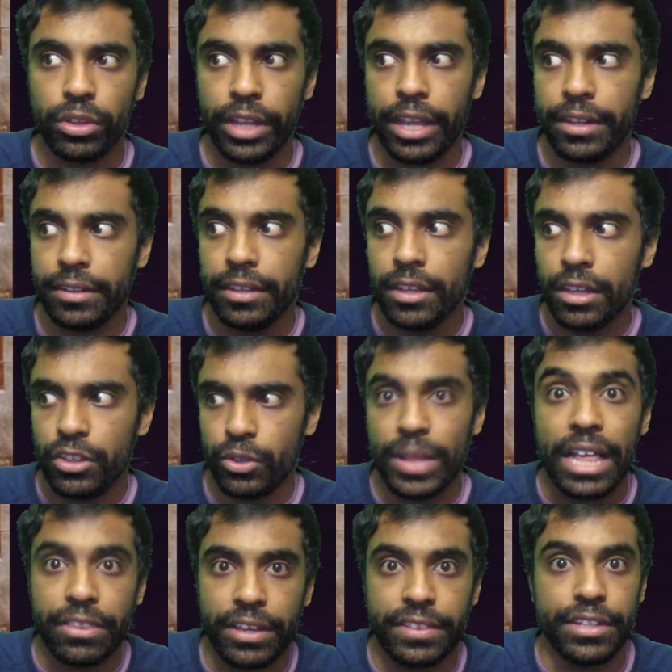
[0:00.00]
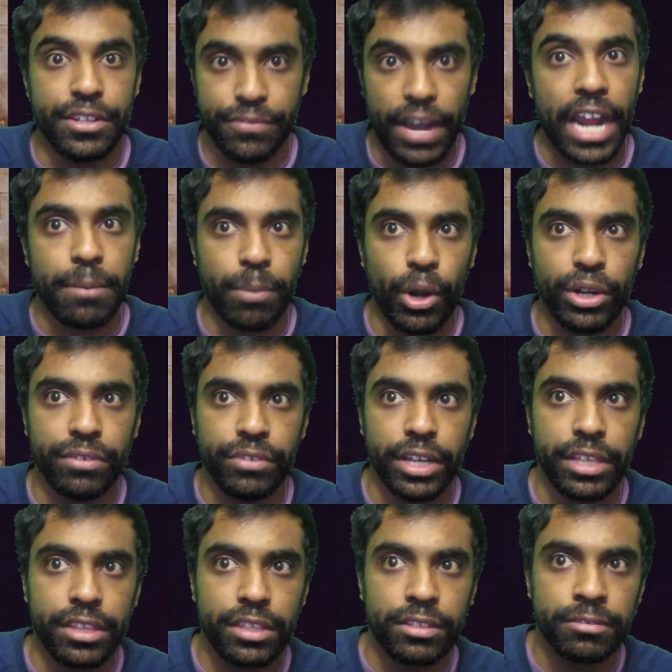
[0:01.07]
and so that's like the divine part of
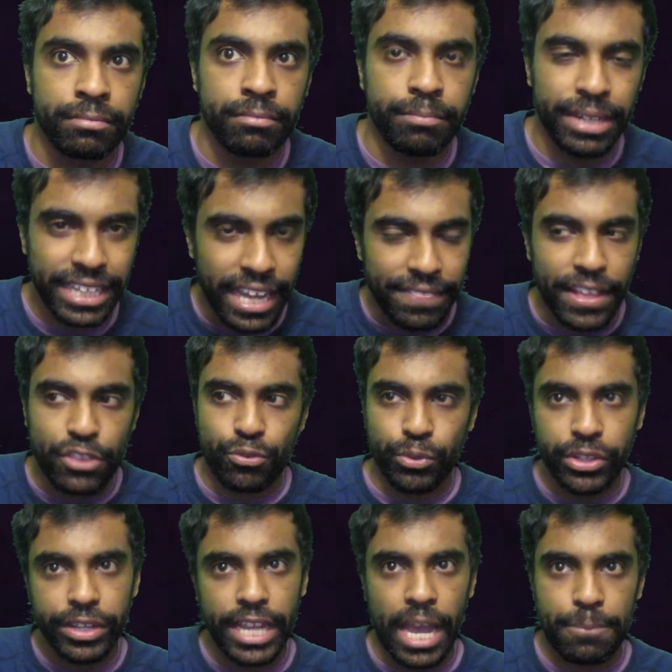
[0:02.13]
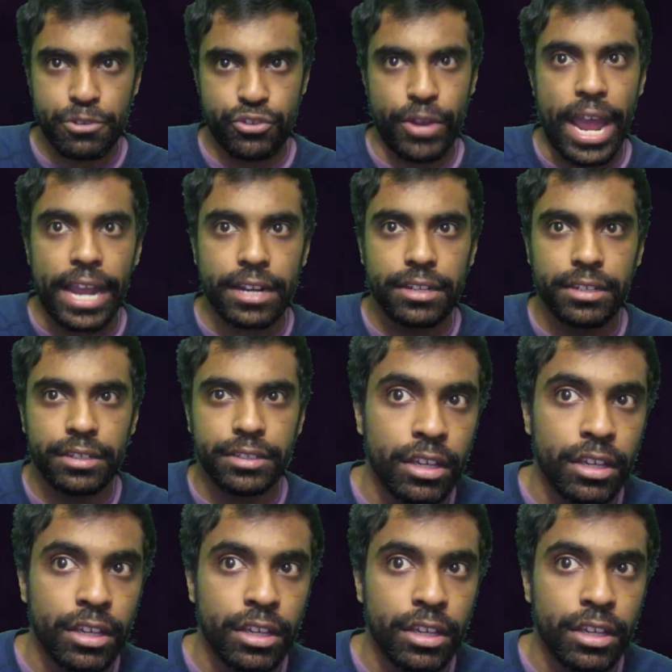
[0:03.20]
us. But again, that's really abstract.